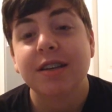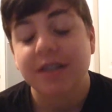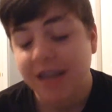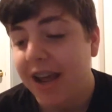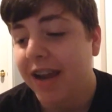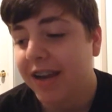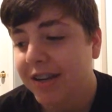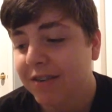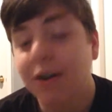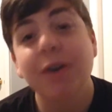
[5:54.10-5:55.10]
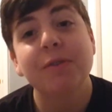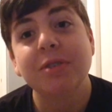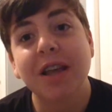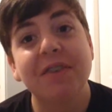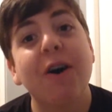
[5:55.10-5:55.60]
Okay, well,
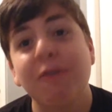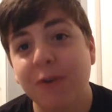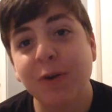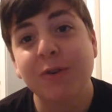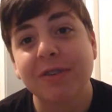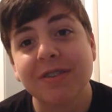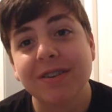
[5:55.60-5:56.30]
that's all, folks.